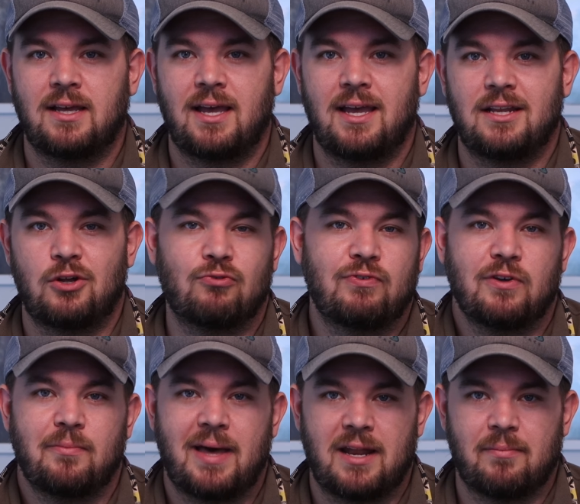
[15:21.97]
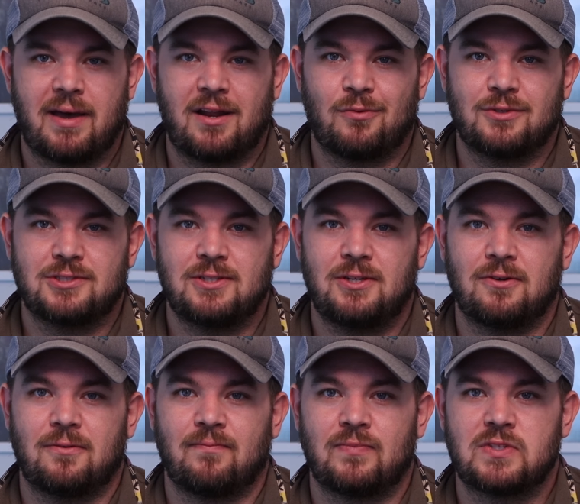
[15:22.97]
And don't feel bad about it once you
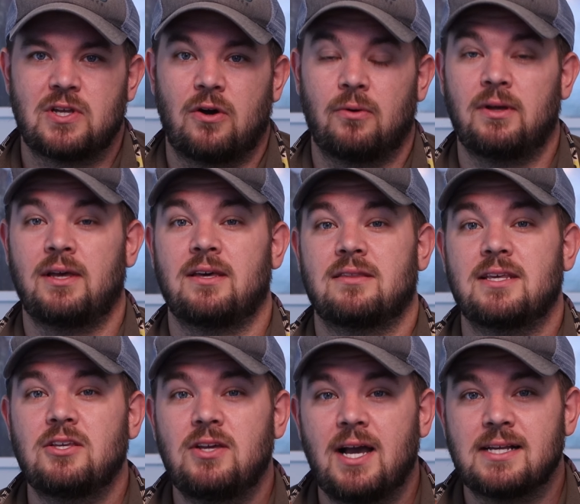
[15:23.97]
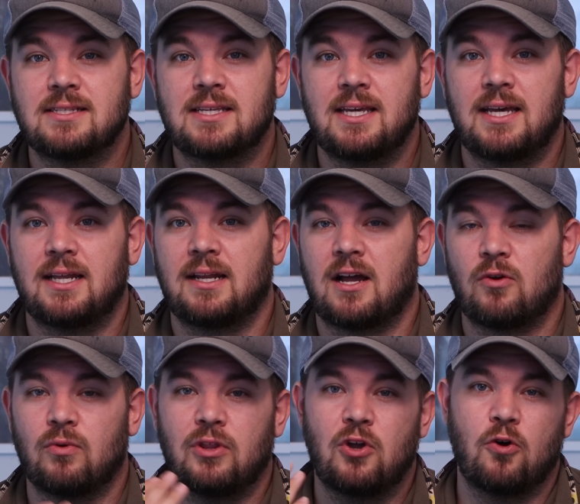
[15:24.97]
do. So thank you guys again. I
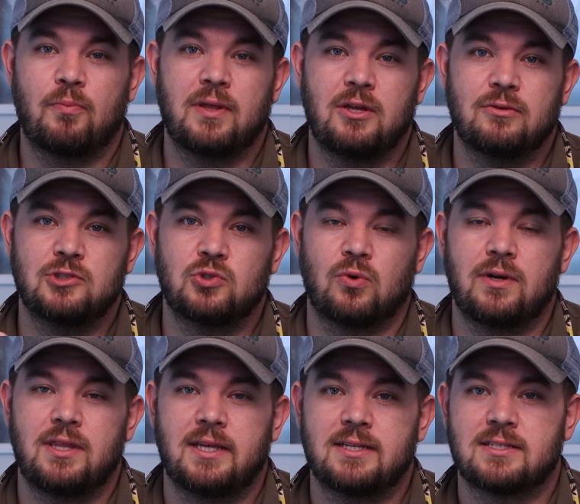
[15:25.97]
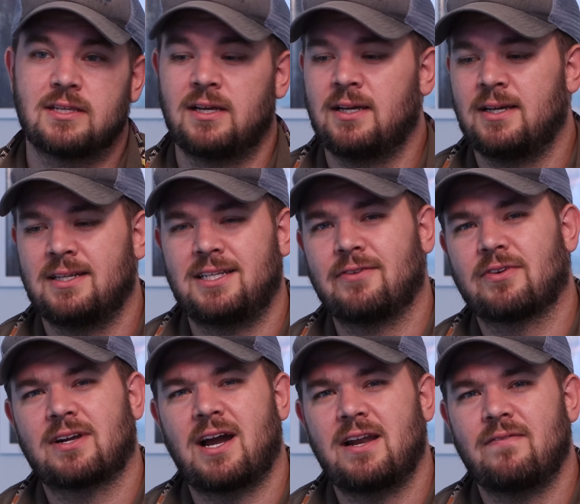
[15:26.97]
really hope that you enjoy this
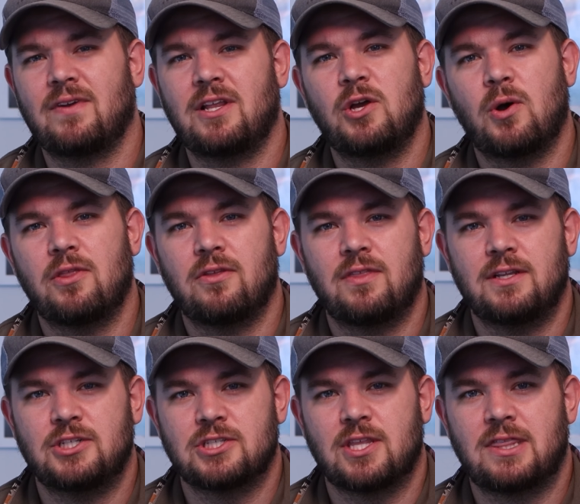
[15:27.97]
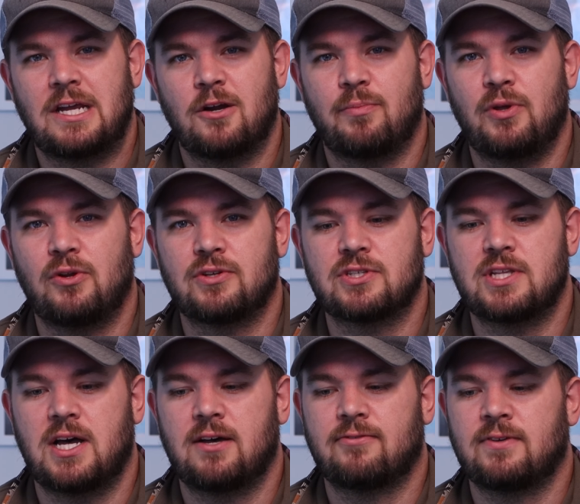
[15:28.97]
different kind of video other than just the therapeutic
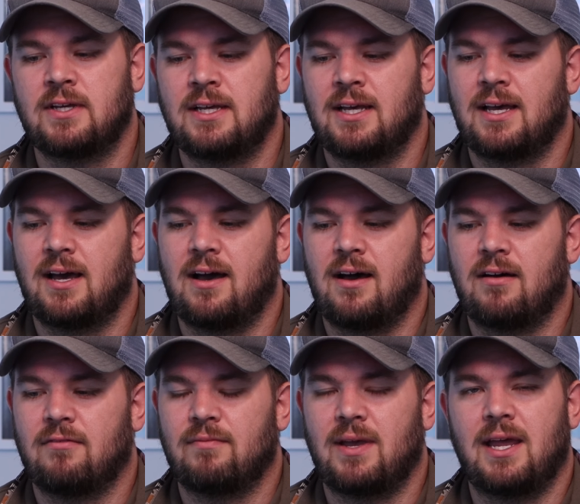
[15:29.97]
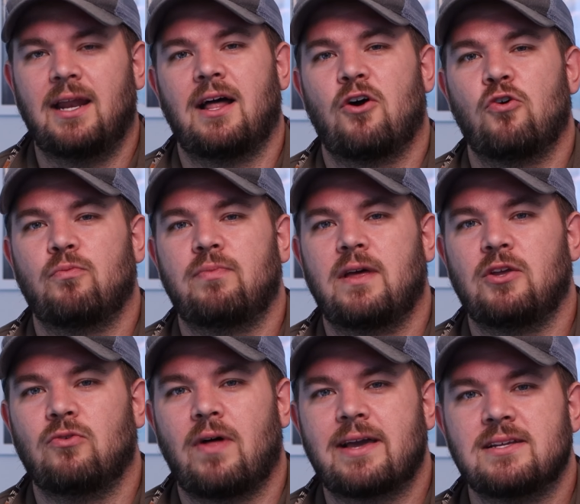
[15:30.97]
stuff. And I hope that
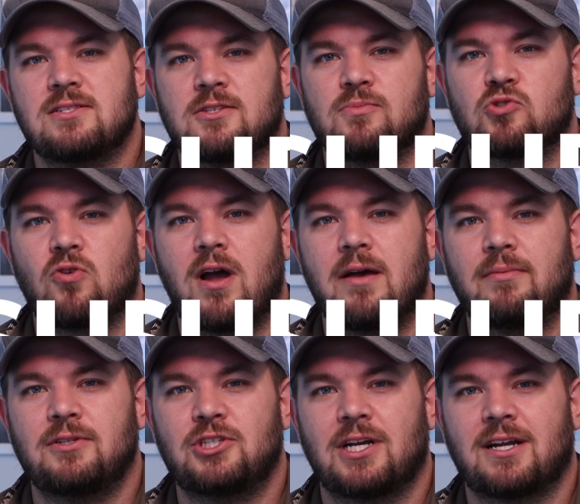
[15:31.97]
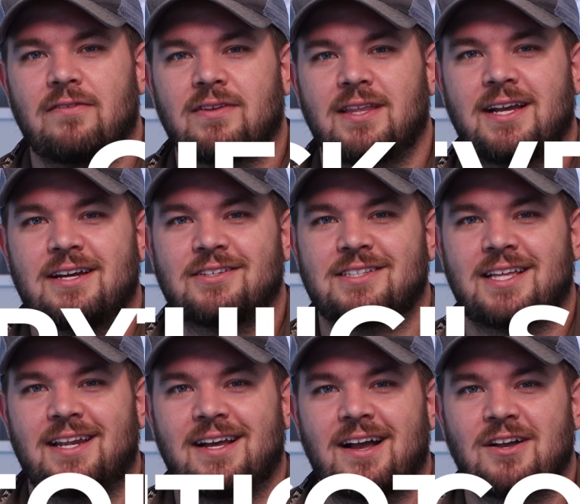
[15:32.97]
you like and subscribe and check everything else
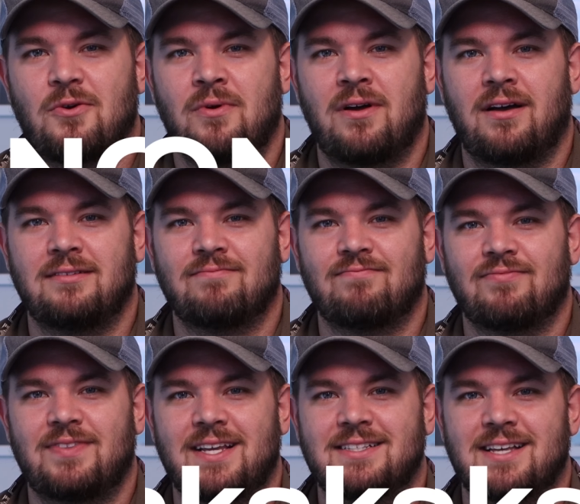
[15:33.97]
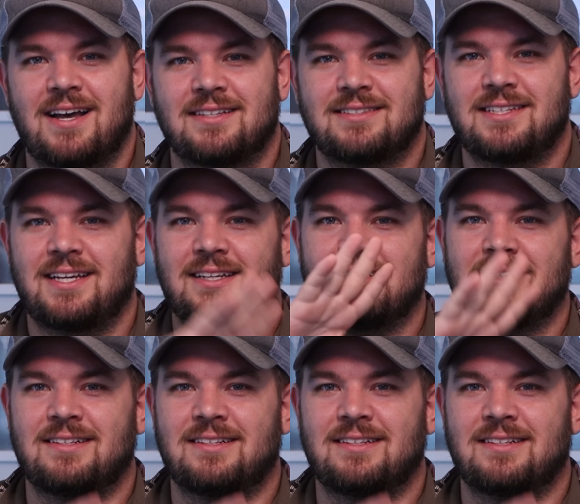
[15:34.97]
that I got going on. Thanks guys, see ya.